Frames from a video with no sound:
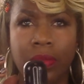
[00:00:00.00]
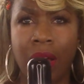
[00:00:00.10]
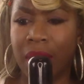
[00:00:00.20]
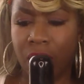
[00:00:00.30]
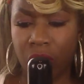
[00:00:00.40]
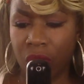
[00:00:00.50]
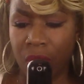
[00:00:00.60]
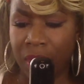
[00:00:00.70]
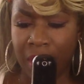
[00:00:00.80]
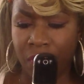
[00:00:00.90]
I don't
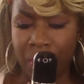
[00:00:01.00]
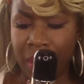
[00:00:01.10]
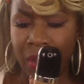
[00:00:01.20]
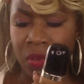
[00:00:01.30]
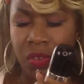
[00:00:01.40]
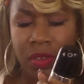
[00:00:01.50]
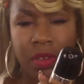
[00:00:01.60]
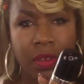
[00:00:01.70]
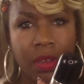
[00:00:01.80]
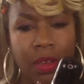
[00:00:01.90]
know enough about
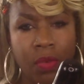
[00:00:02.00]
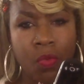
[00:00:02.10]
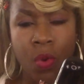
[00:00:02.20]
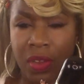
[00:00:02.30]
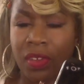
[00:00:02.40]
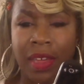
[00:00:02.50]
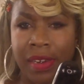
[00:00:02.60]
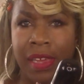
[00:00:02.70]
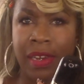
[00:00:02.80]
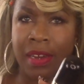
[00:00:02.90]
what I
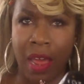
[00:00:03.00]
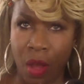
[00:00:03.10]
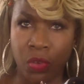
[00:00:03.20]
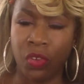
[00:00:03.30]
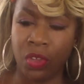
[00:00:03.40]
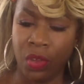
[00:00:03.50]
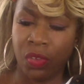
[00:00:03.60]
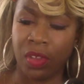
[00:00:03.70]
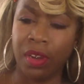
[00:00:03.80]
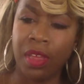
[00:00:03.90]
need and how to
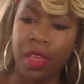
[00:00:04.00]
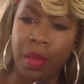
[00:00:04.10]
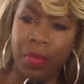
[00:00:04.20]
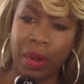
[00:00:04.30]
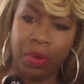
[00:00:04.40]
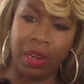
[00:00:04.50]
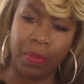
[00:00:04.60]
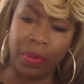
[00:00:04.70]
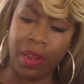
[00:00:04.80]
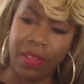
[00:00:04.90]
use it. But I'm going
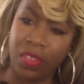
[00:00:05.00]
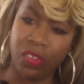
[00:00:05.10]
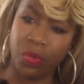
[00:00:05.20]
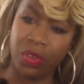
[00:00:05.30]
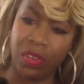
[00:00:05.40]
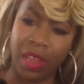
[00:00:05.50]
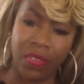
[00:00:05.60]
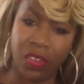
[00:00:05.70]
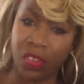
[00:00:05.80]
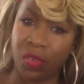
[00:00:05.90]
to apply this one today.
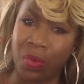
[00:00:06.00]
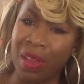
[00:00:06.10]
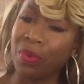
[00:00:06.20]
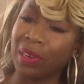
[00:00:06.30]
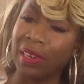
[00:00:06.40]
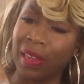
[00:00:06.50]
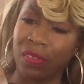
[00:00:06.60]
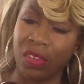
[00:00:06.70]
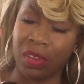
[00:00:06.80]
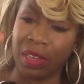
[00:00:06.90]
I really
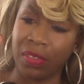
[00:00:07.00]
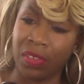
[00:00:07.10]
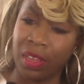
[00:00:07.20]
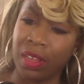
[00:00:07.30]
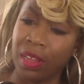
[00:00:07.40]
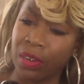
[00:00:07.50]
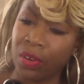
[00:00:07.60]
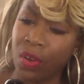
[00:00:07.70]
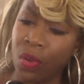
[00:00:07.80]
like this. I like the color.